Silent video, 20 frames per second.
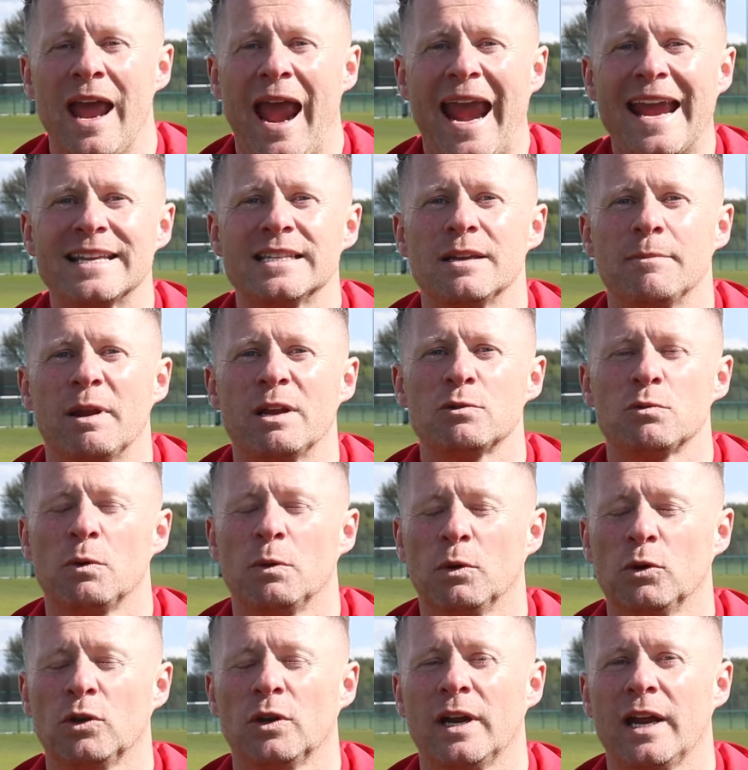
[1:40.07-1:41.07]
80 minutes, we
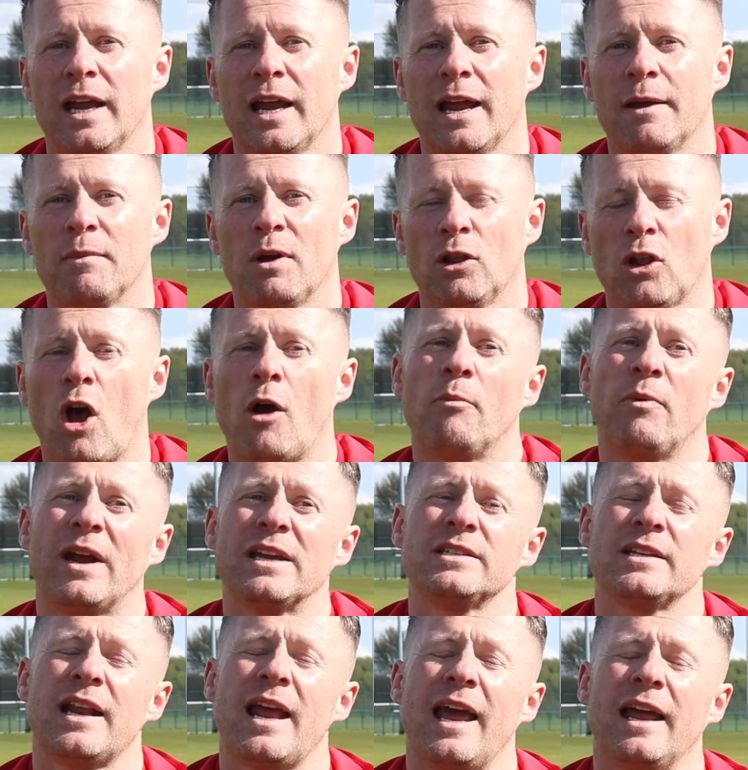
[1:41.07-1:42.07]
were under a lot of
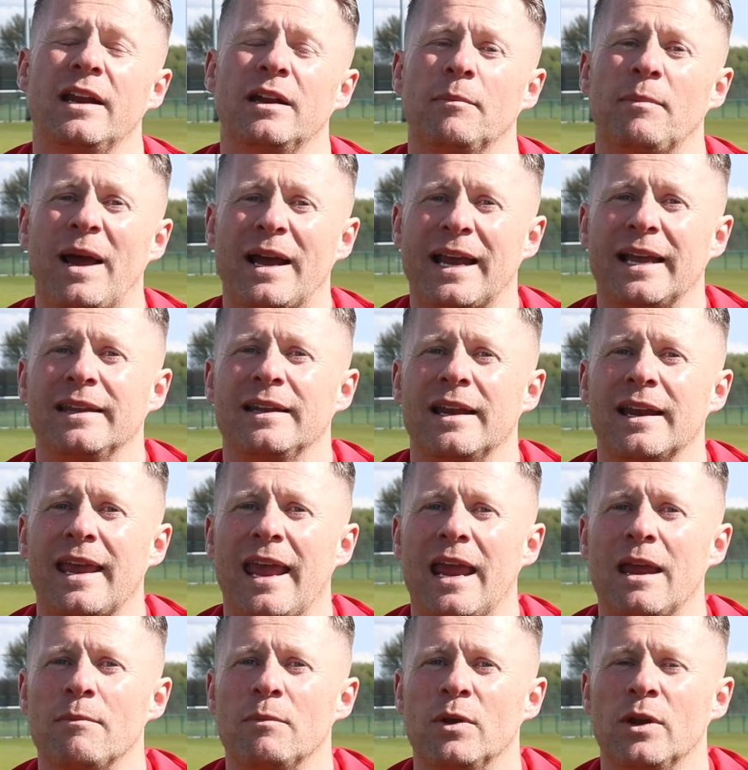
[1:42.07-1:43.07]
pressure there at the back end of the
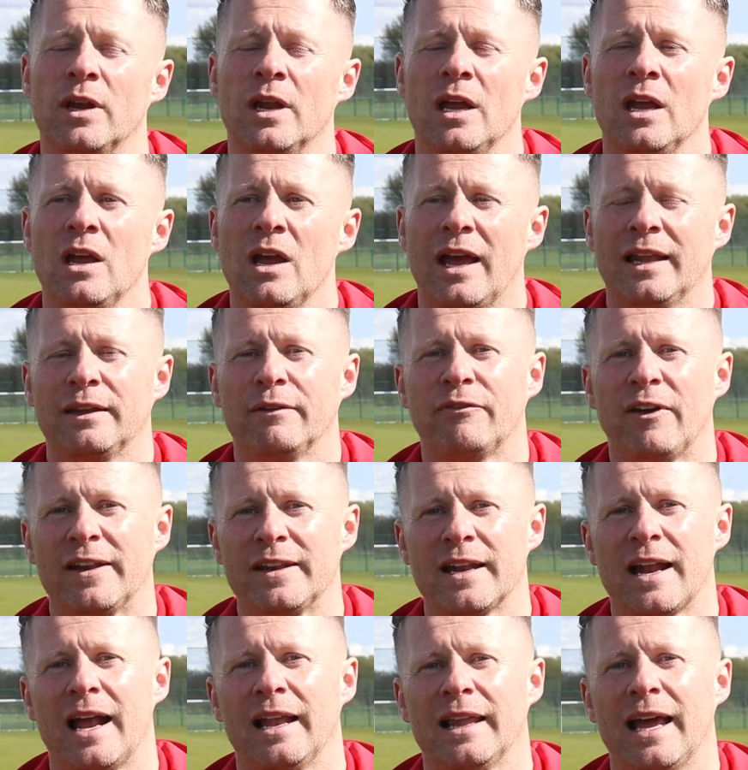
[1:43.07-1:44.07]
game and
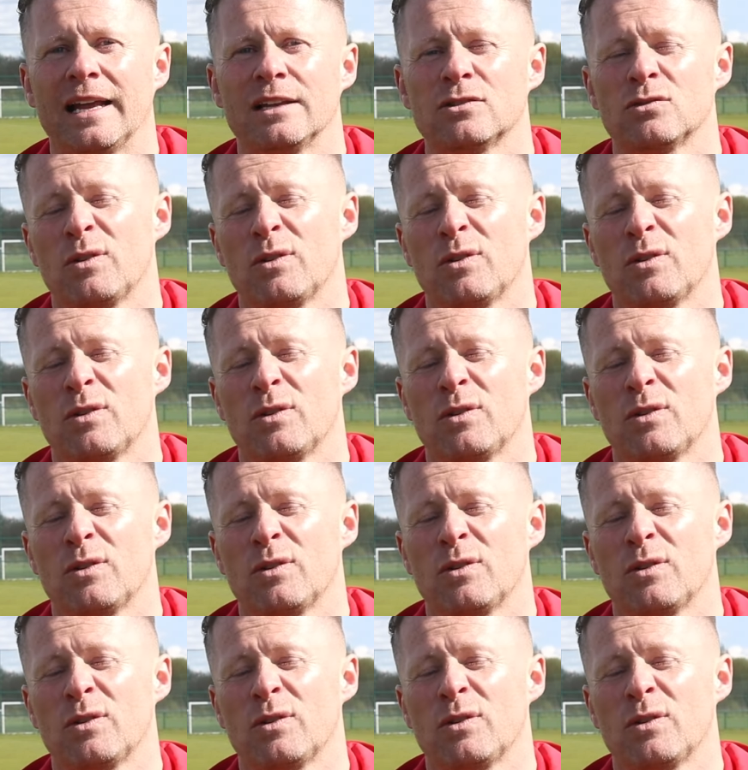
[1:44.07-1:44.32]
defending our line.